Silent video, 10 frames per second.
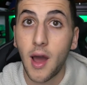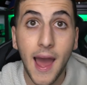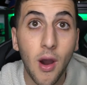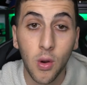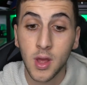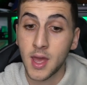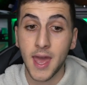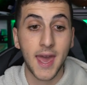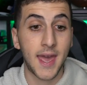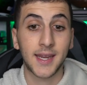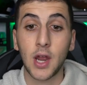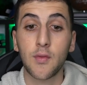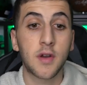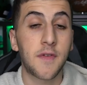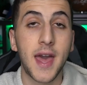out and get
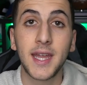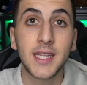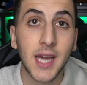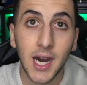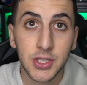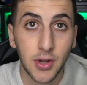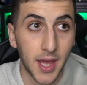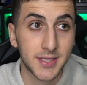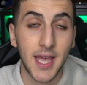rid of any contracts,